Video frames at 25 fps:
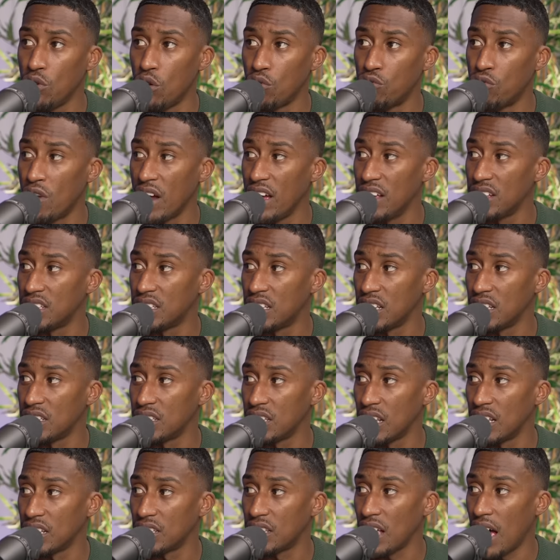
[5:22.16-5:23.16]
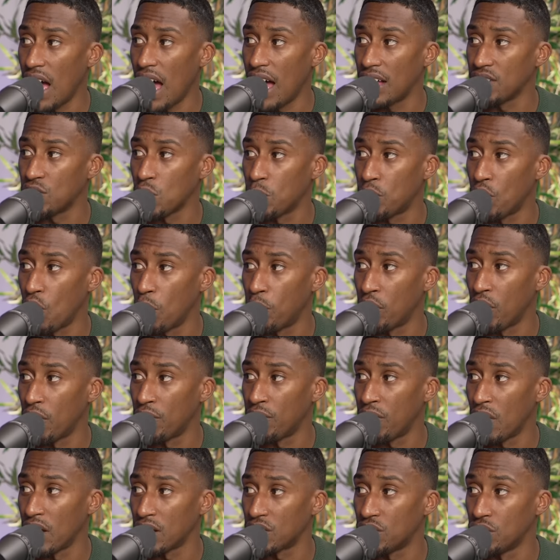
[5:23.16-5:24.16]
you're raised is it has a proper
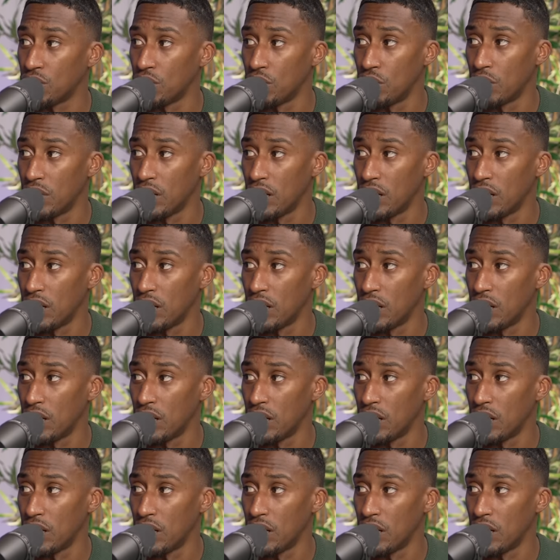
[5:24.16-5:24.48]
effect on you,